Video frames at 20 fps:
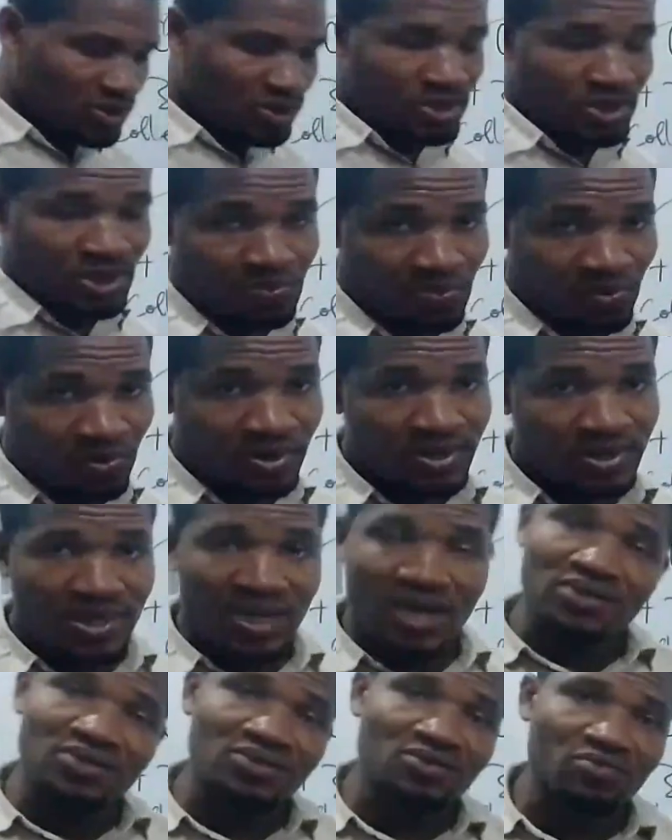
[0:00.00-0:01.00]
to this point,
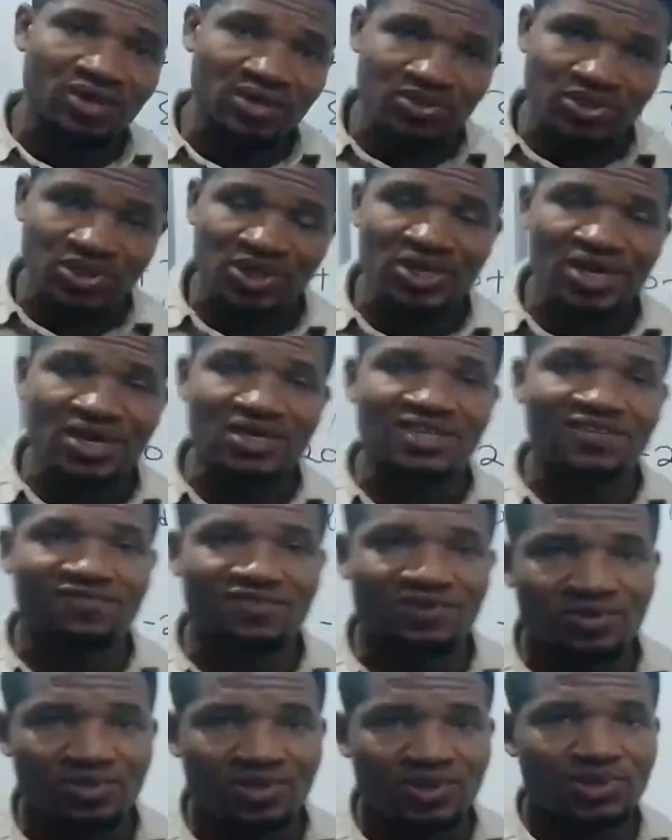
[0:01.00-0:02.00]
and do well to share this
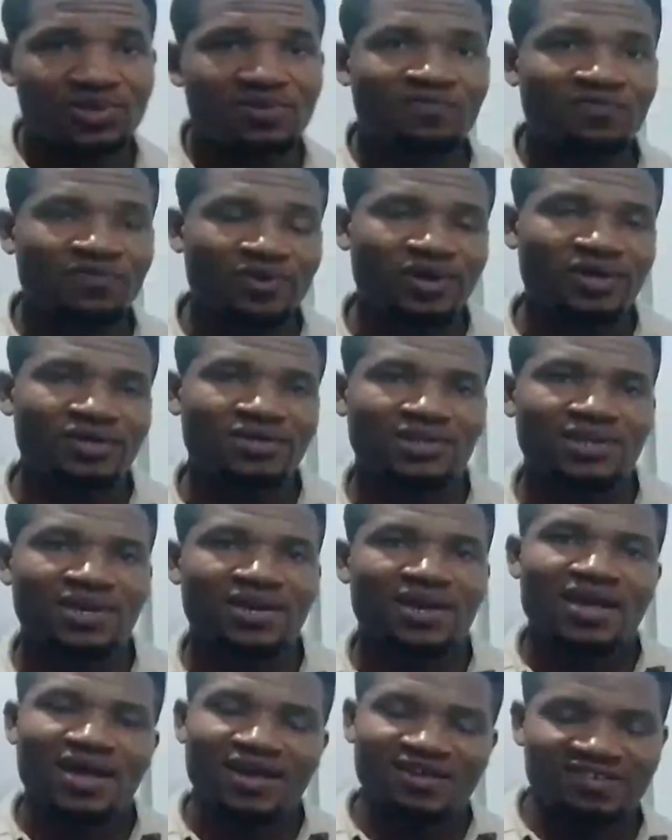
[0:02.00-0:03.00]
video to your friends,
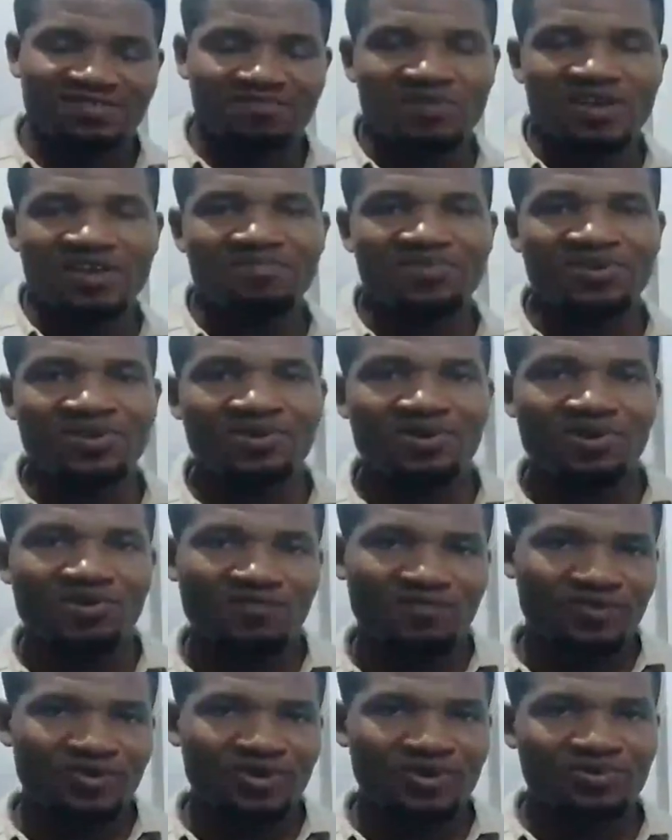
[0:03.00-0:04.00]
as it might be
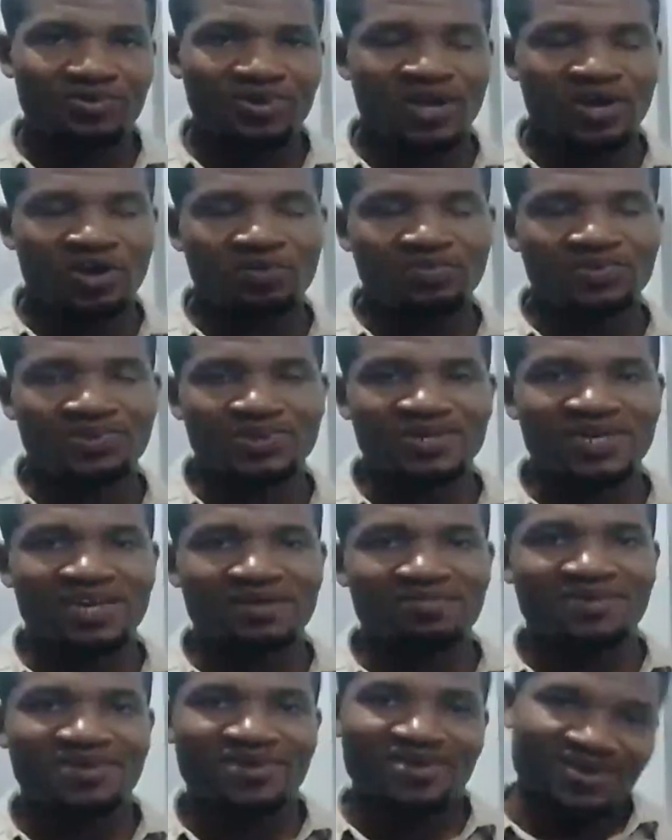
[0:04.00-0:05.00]
of very good help to
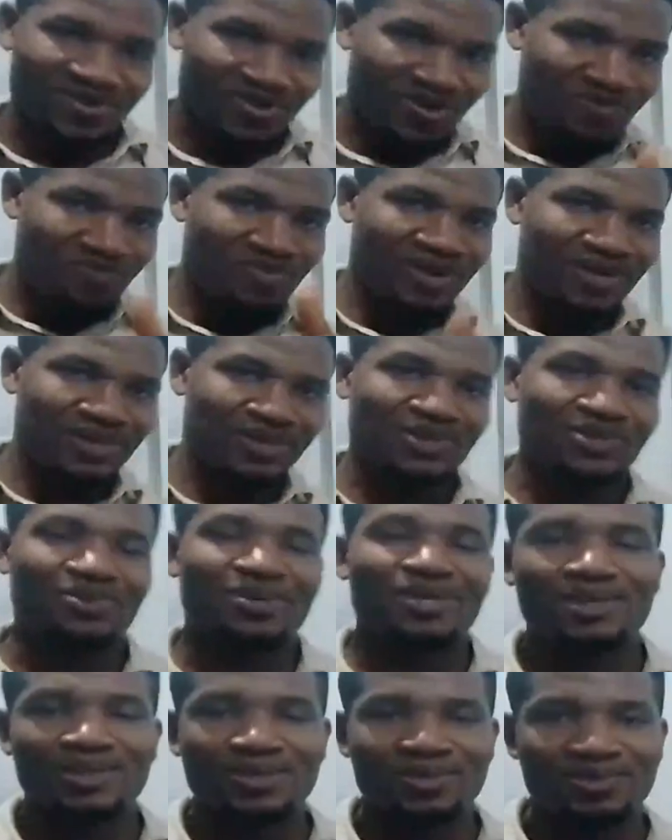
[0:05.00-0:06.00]
them. God bless you
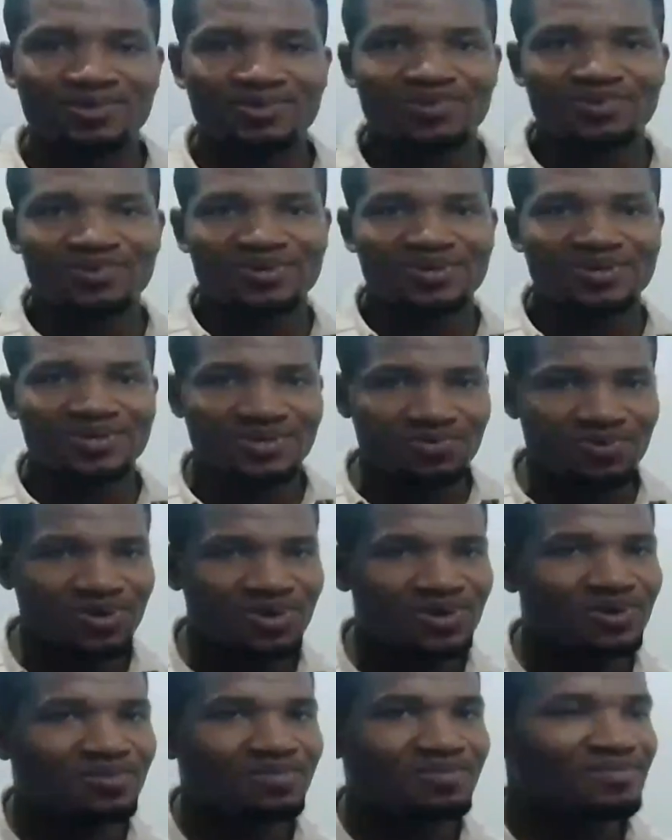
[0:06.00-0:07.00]
as you do. You're
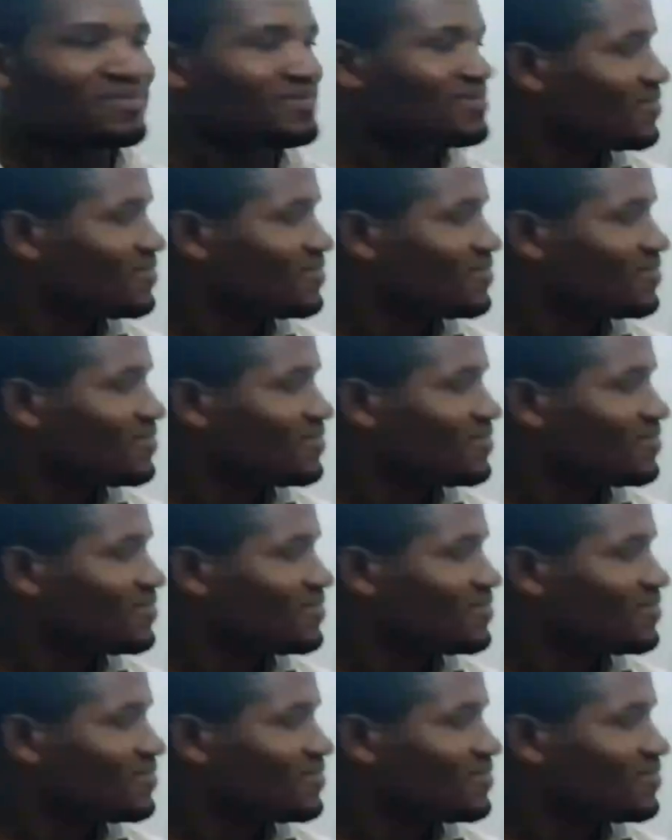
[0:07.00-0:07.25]
welcome.